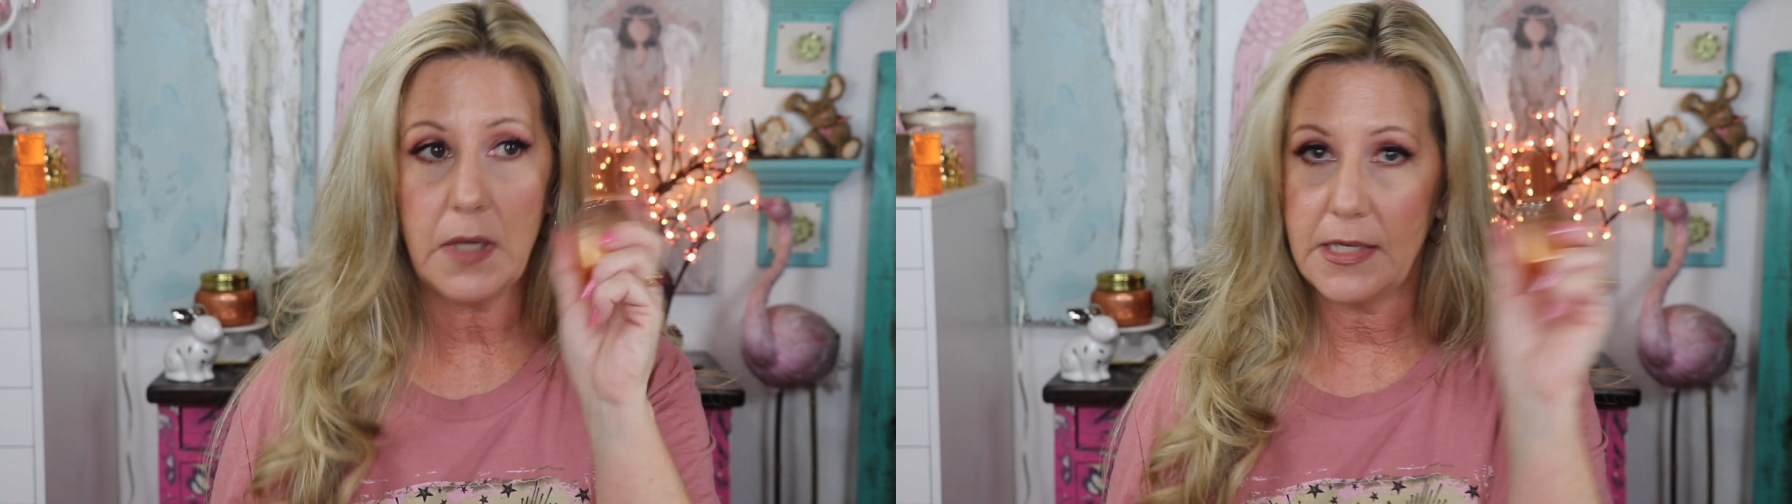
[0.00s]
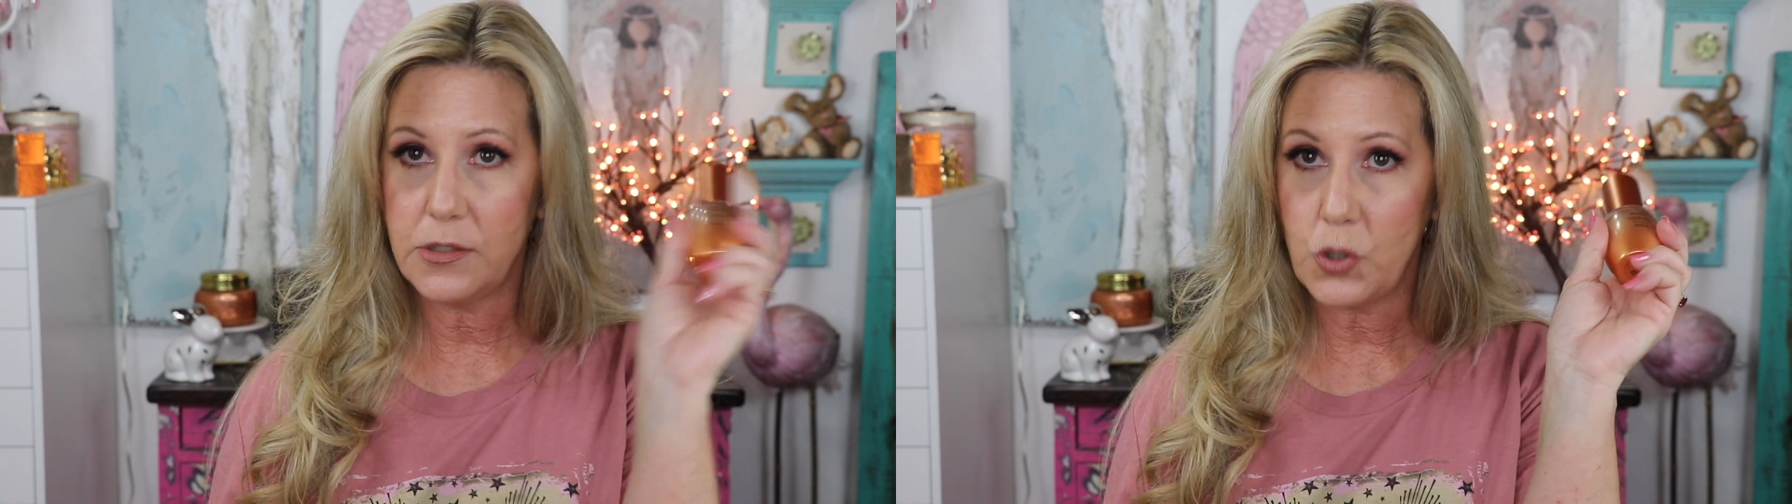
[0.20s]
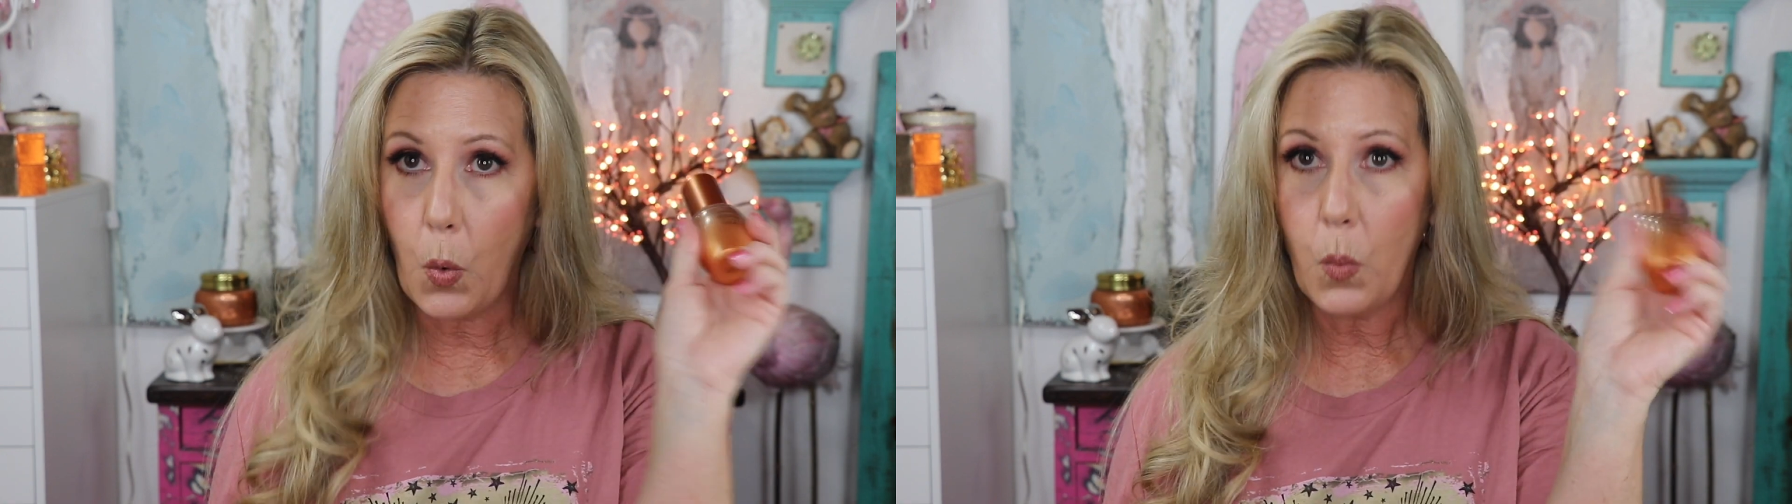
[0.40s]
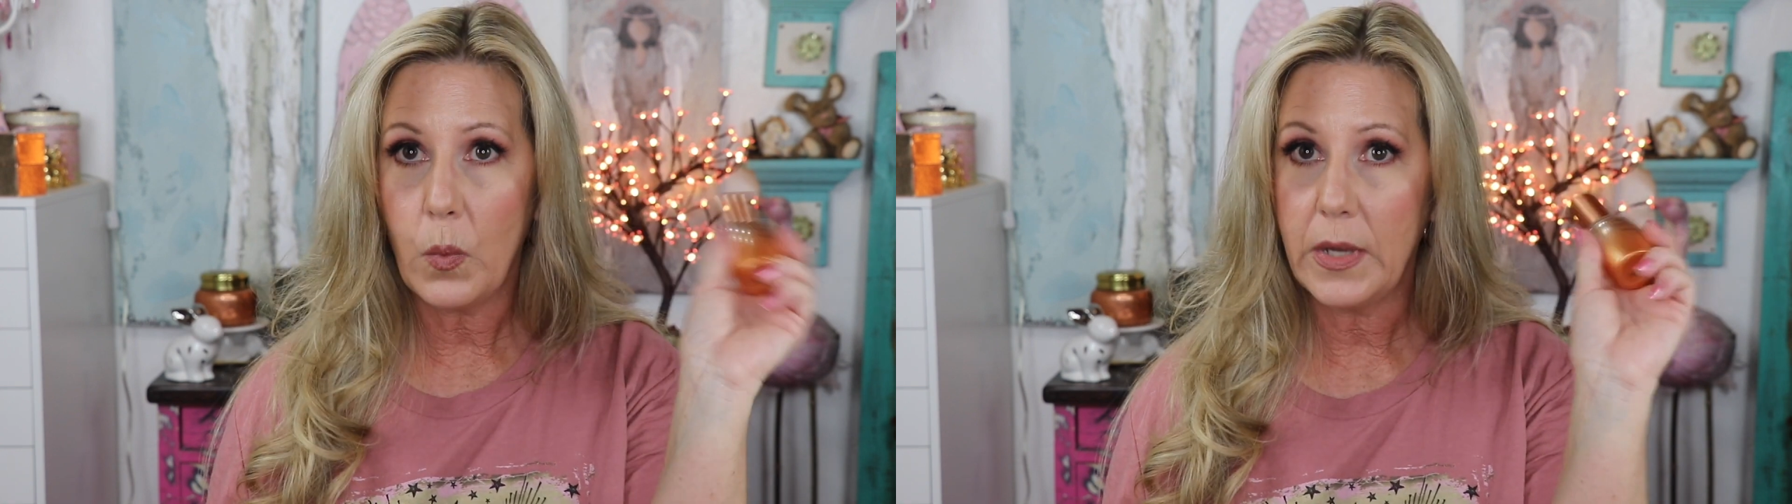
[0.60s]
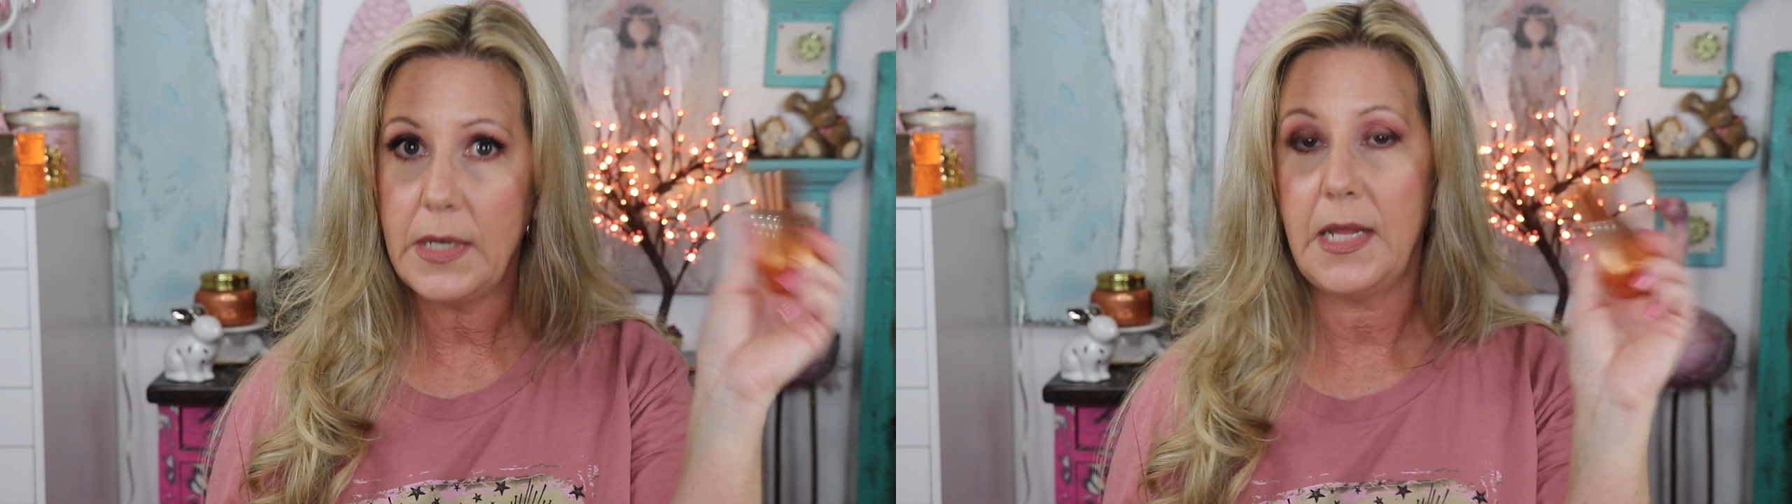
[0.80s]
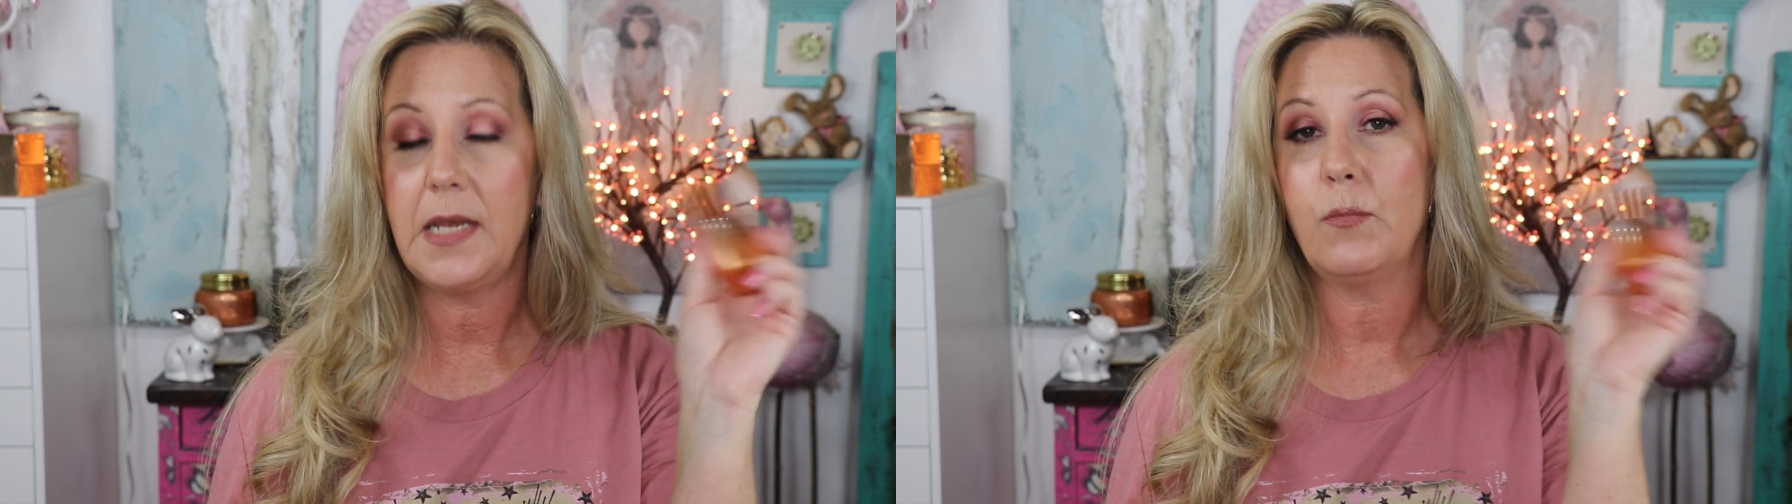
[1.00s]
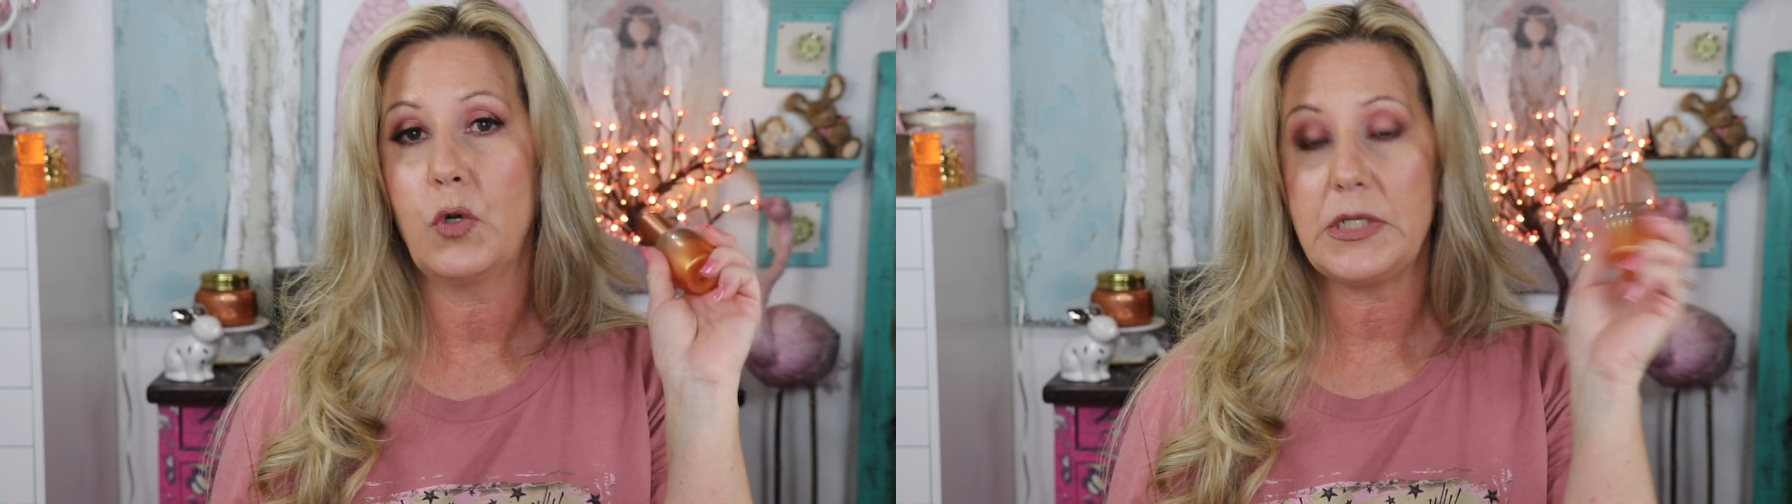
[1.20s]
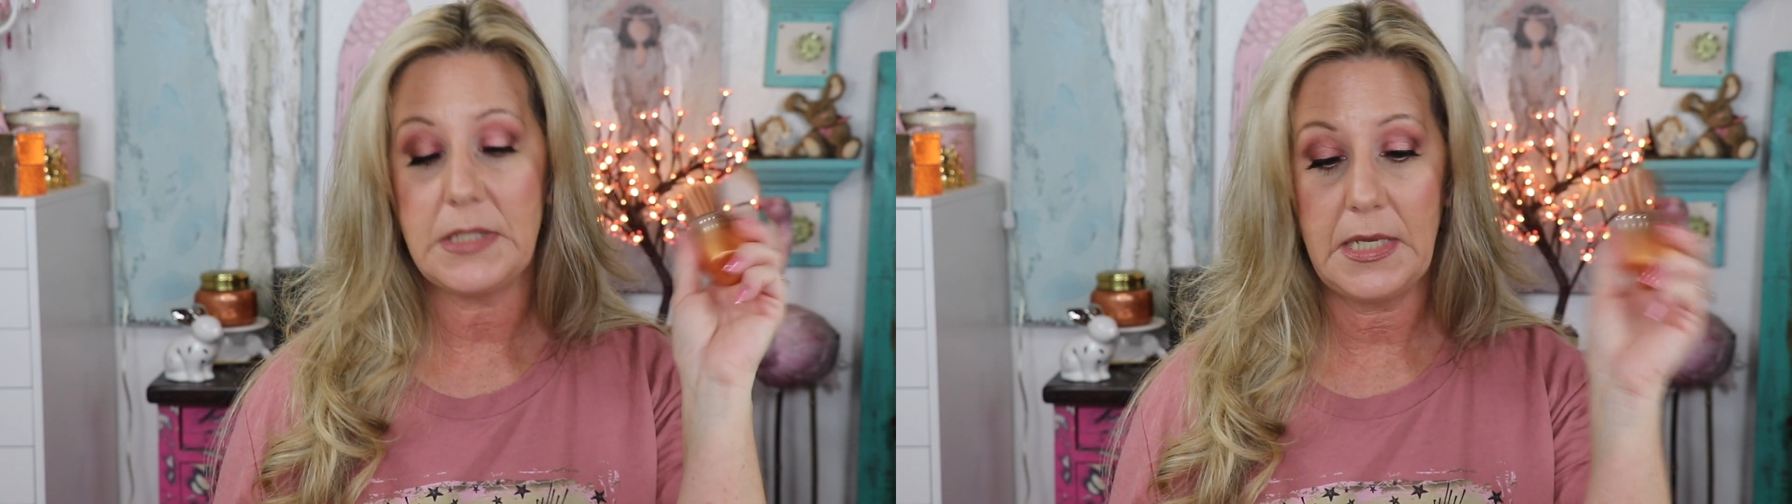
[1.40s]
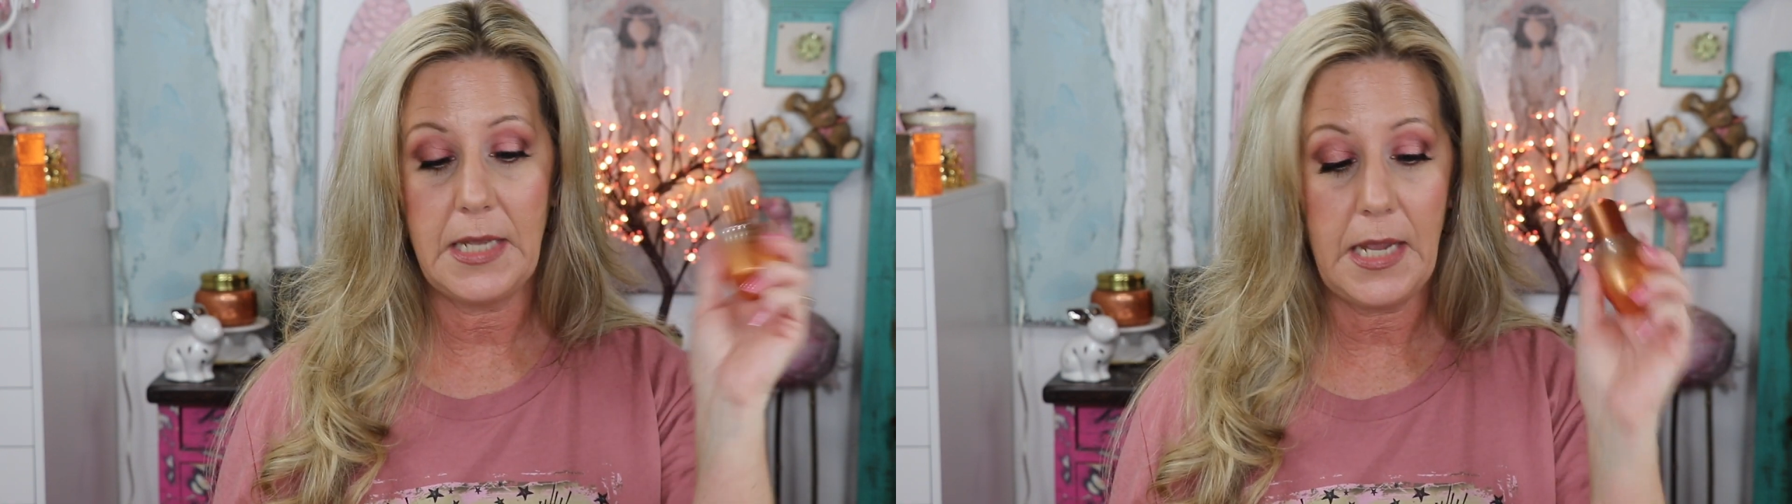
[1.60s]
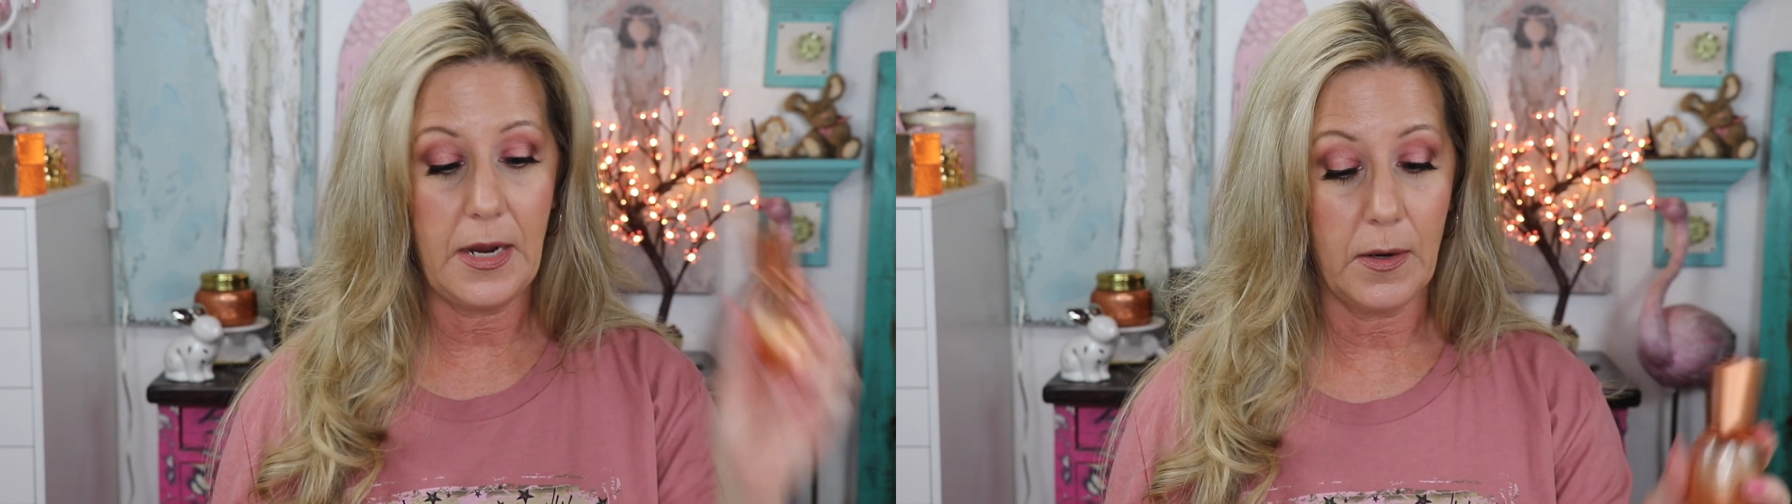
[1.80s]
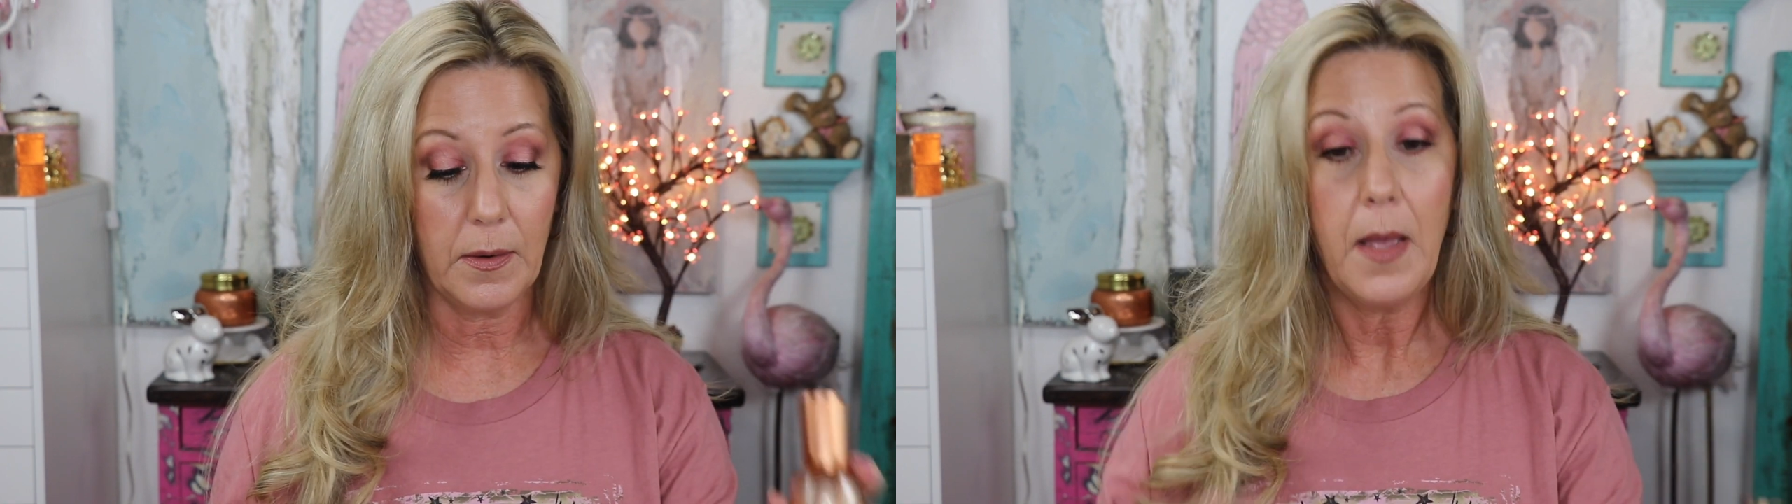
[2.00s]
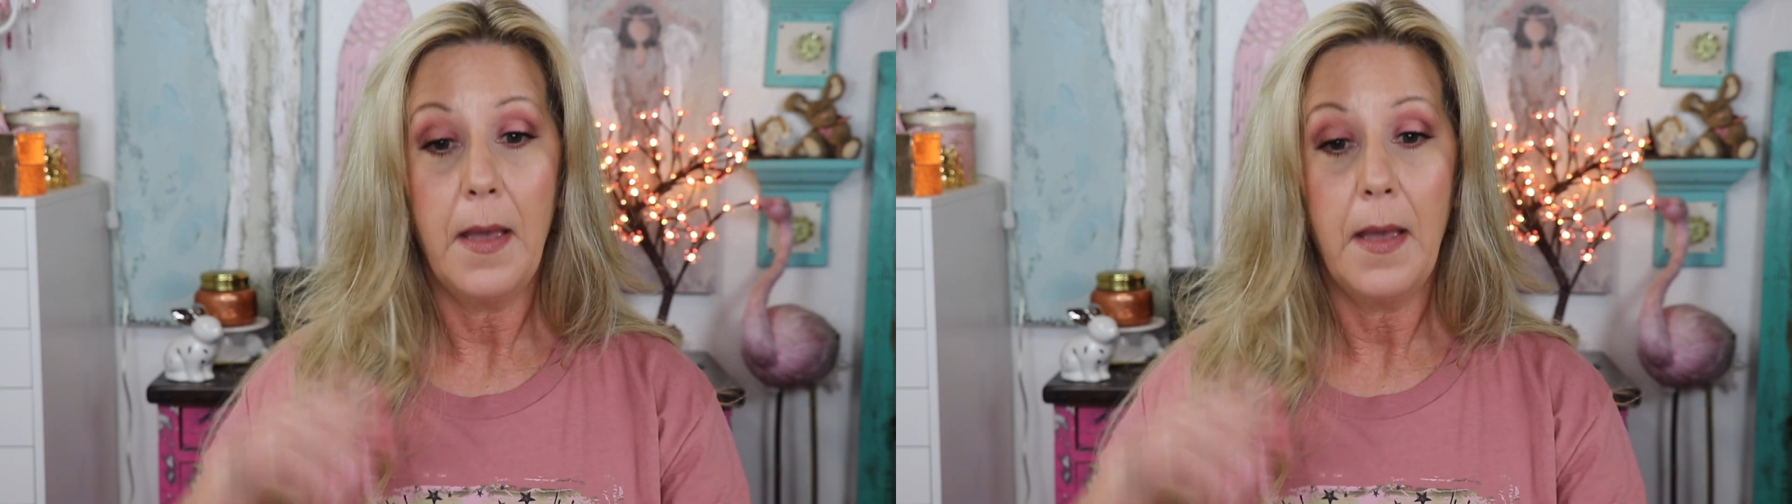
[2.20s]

I don't want any more skincare